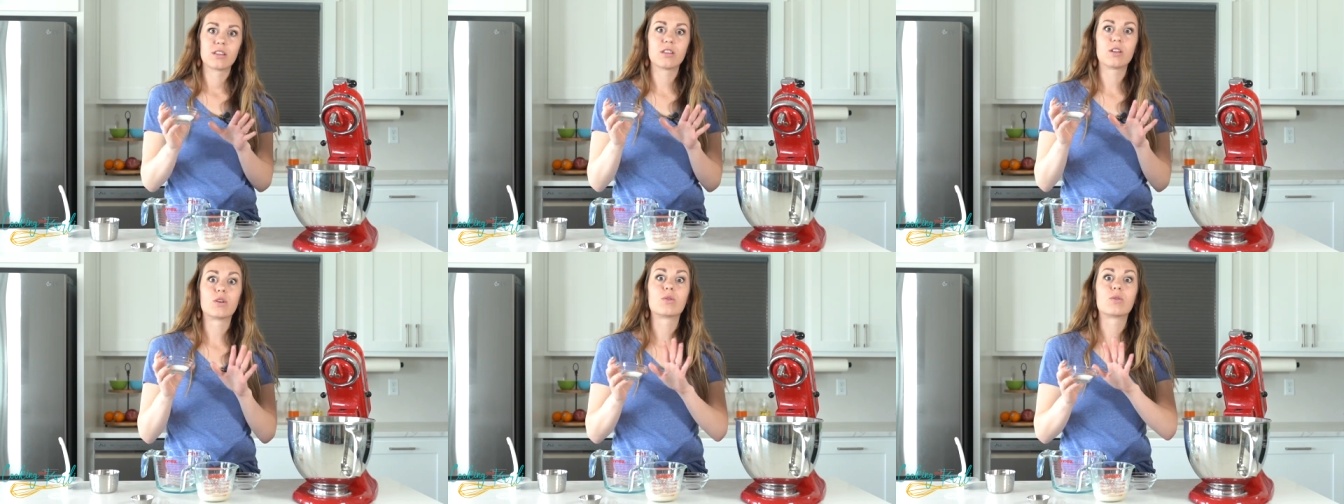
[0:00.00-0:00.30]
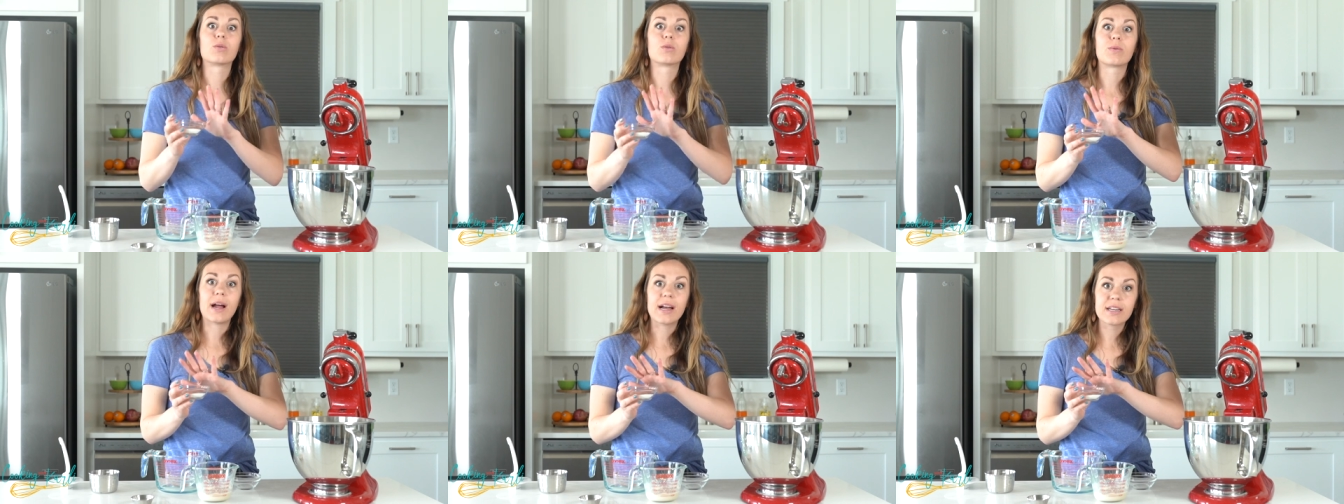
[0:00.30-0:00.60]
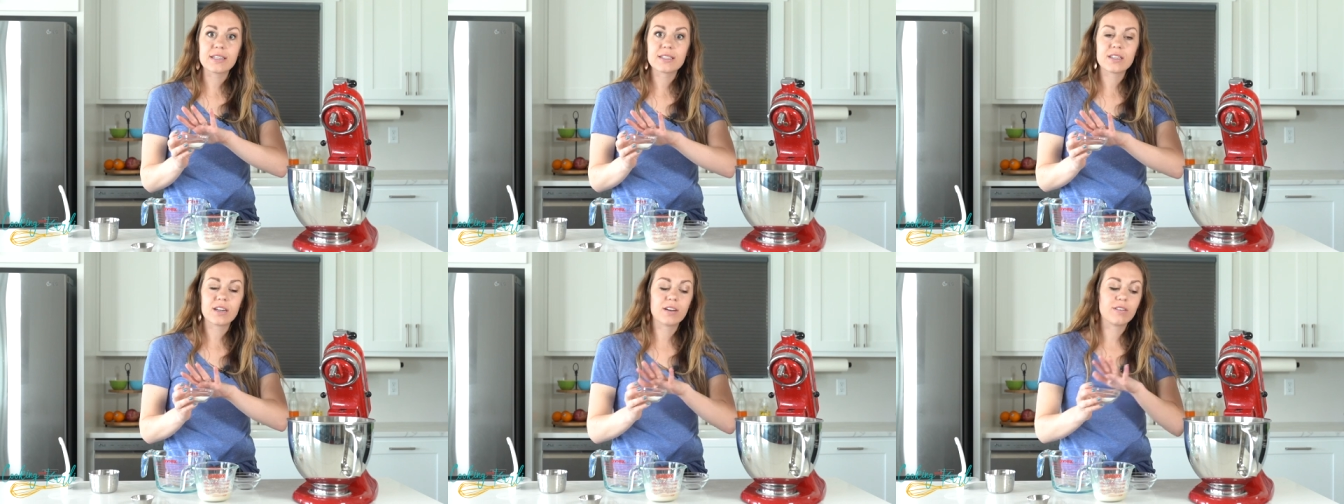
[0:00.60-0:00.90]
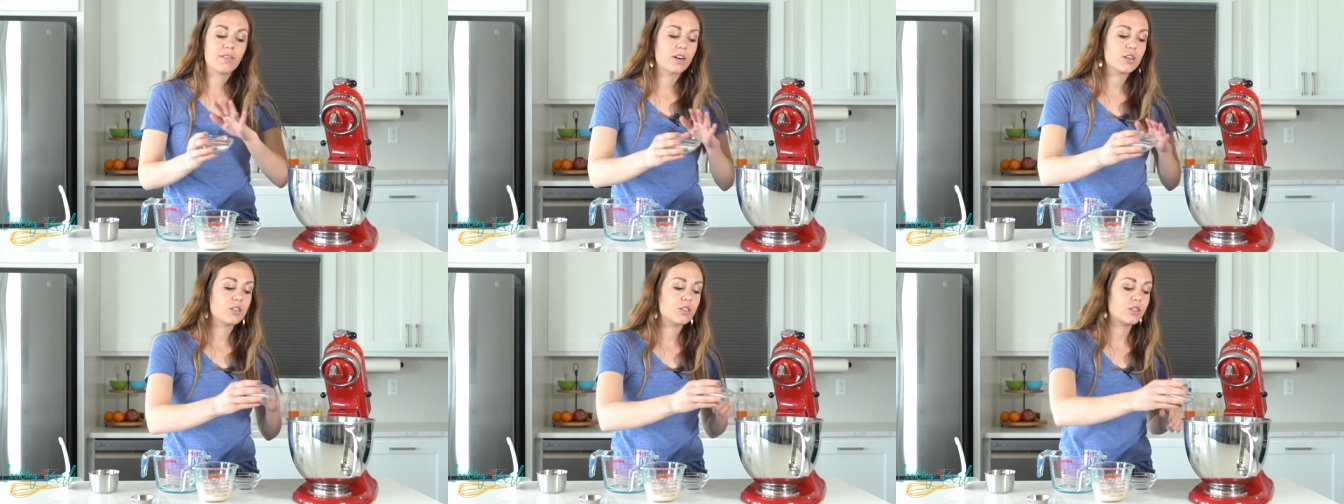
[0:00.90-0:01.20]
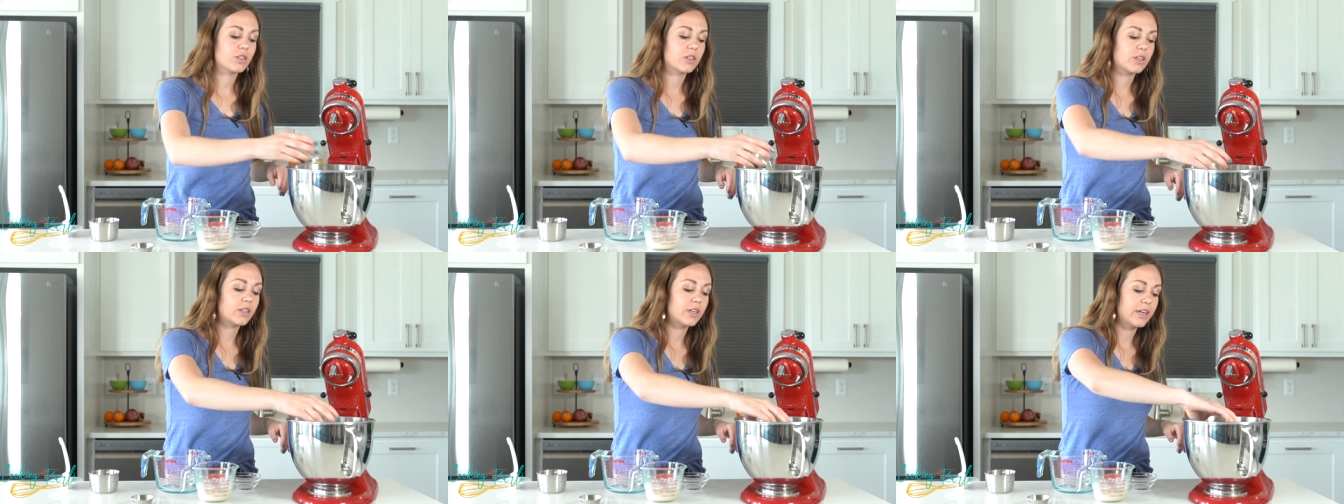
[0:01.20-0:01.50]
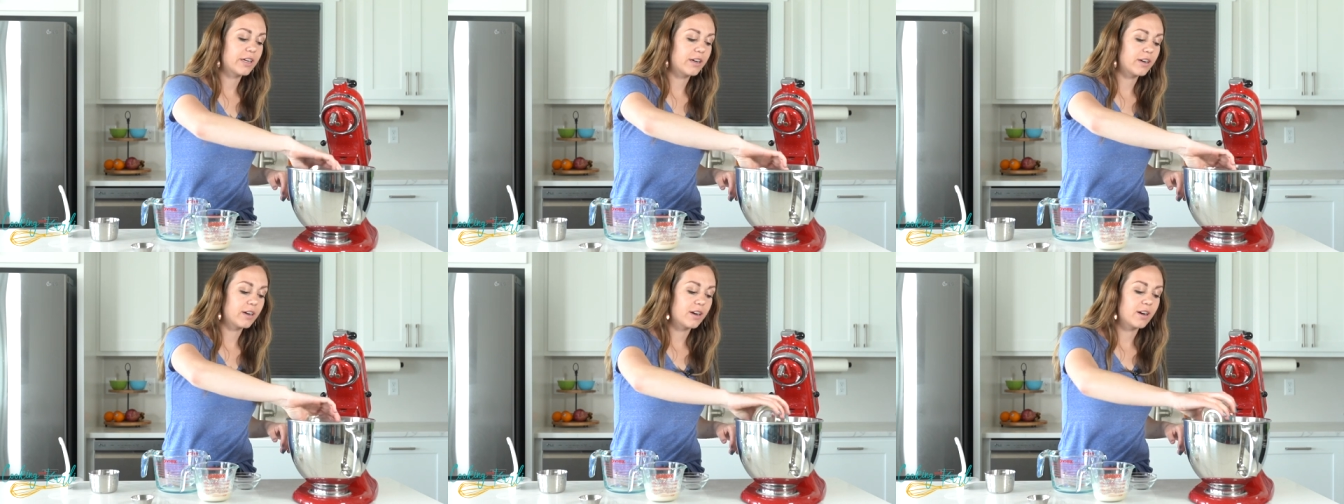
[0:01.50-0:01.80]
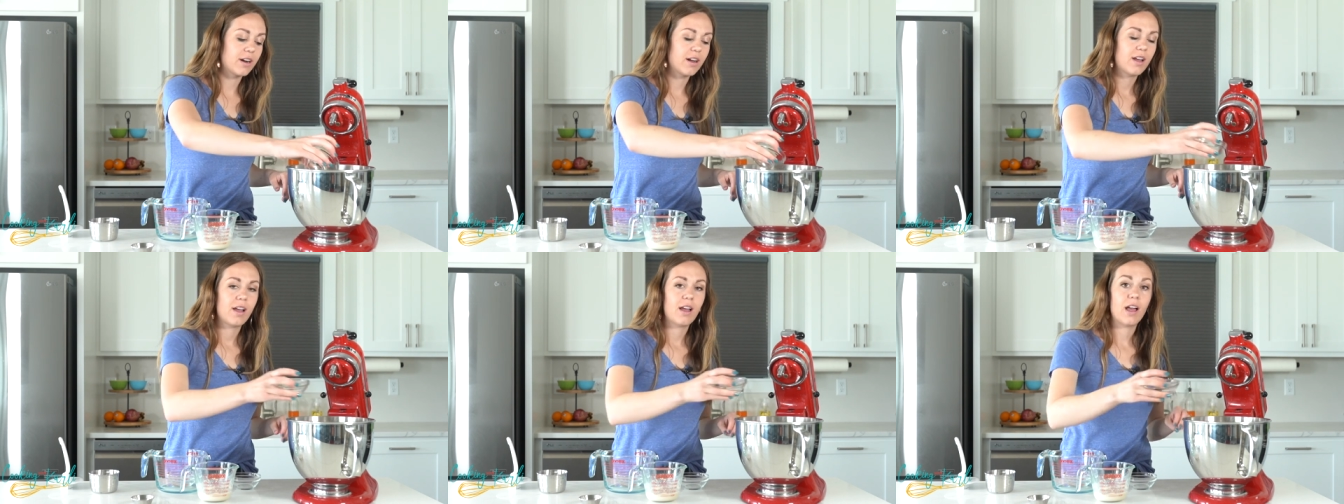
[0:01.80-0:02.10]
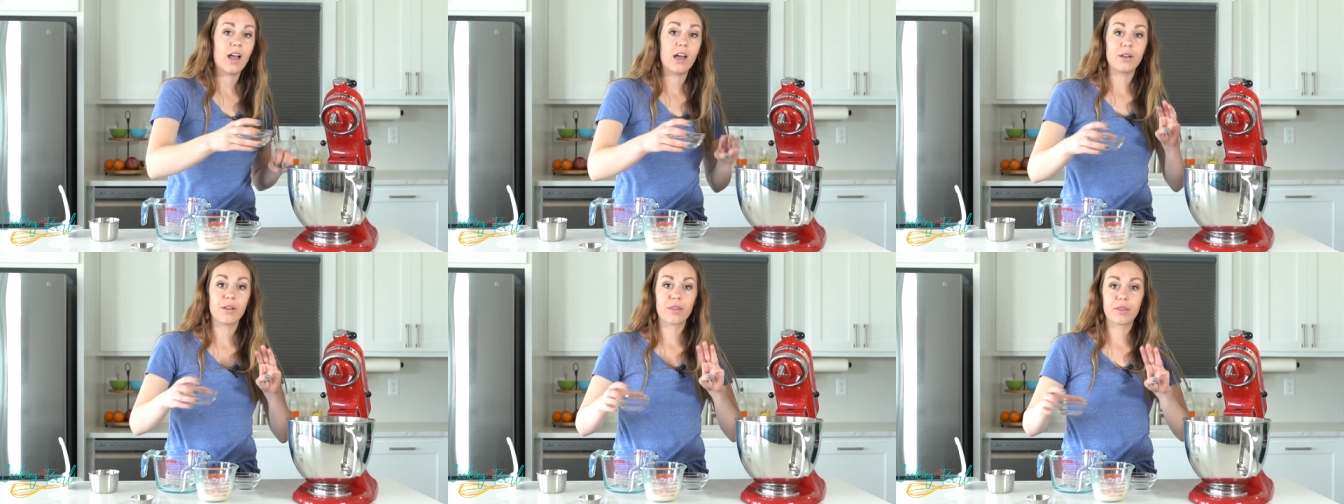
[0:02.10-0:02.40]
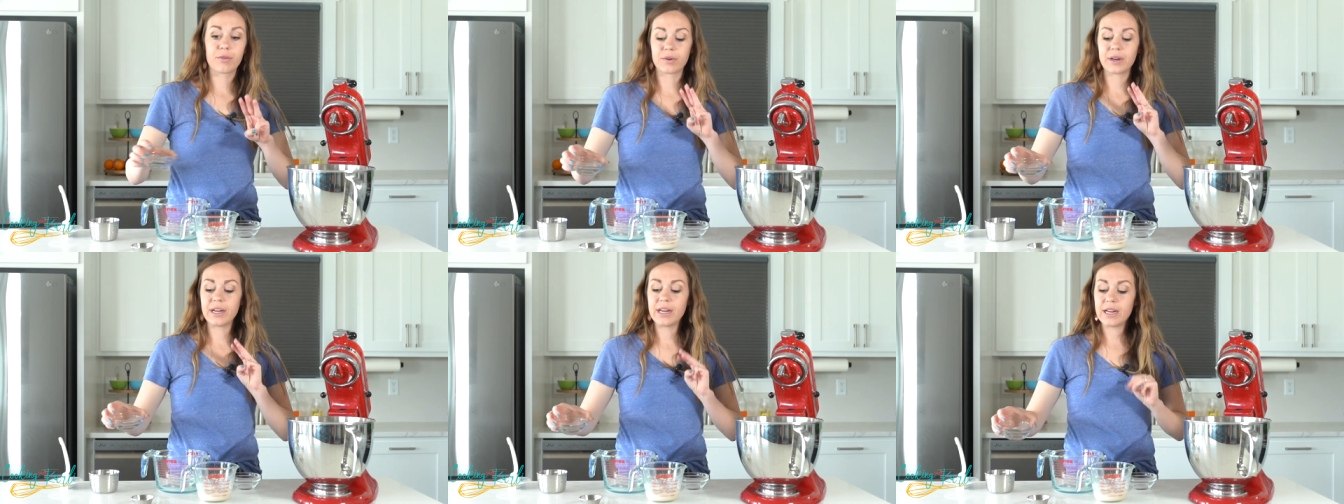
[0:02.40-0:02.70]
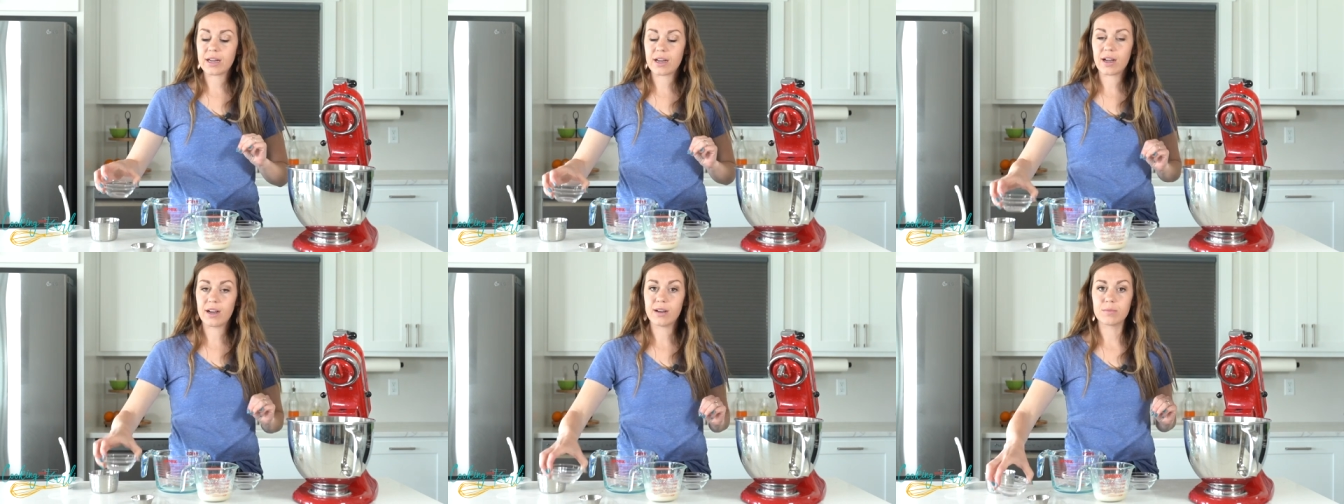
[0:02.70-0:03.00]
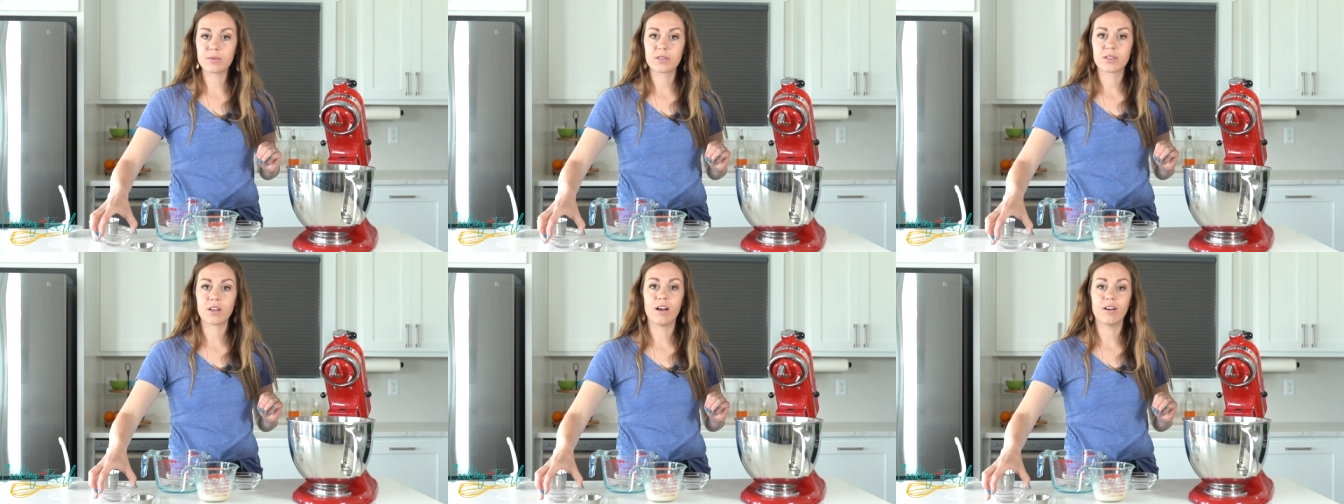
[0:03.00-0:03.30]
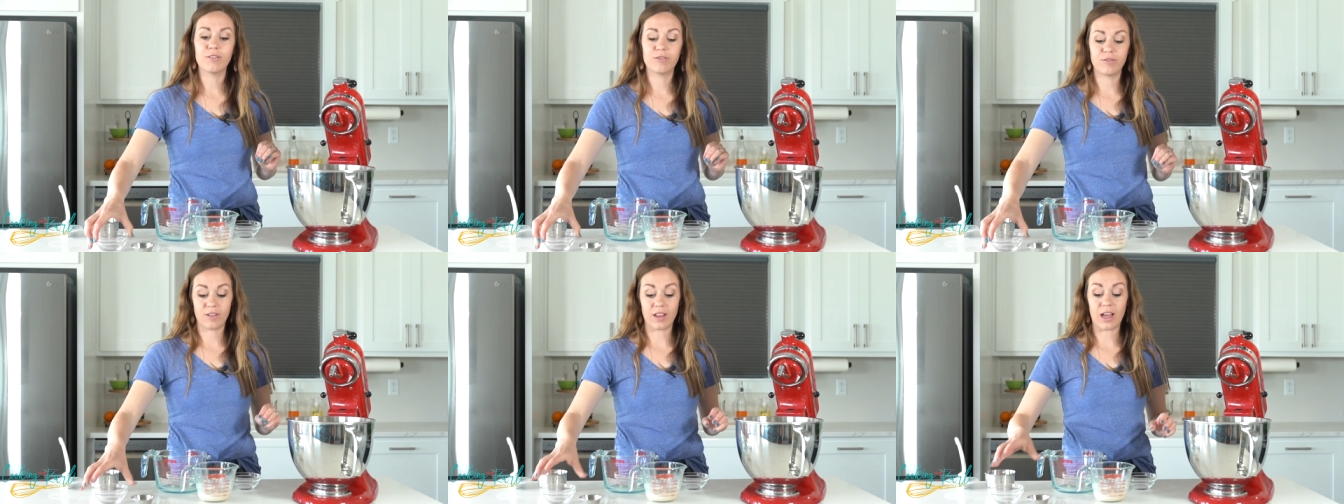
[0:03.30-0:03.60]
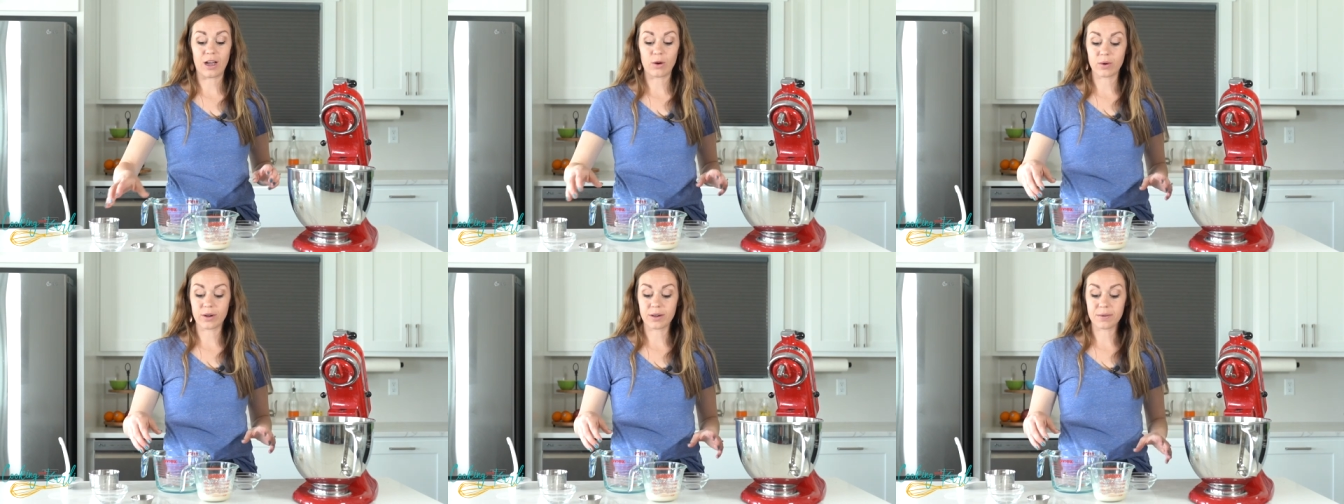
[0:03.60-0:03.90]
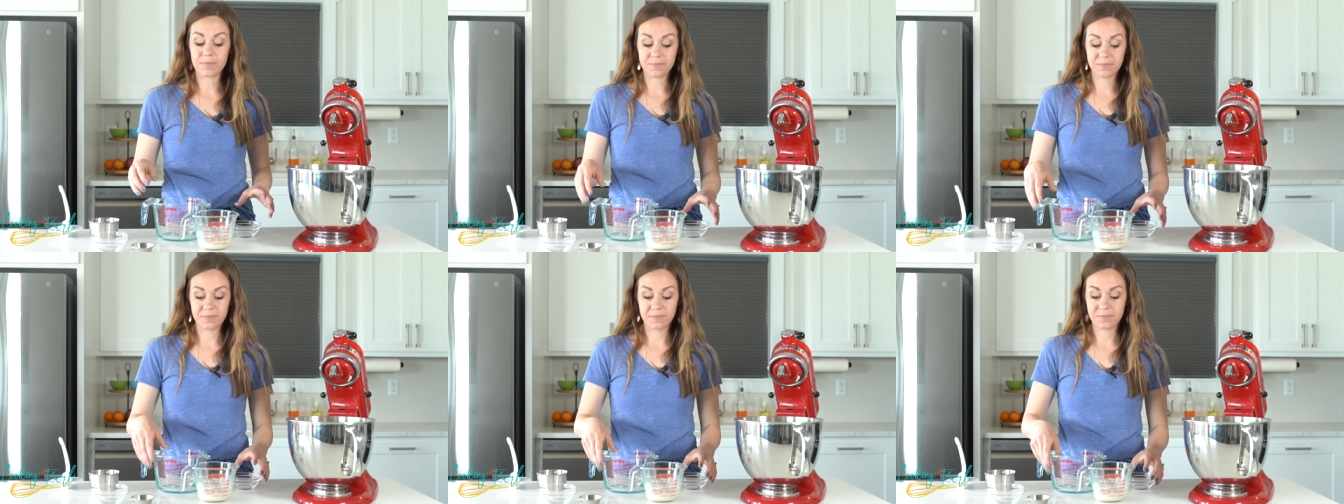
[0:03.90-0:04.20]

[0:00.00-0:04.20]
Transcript: the rest of our sugar here, and three cups of flour.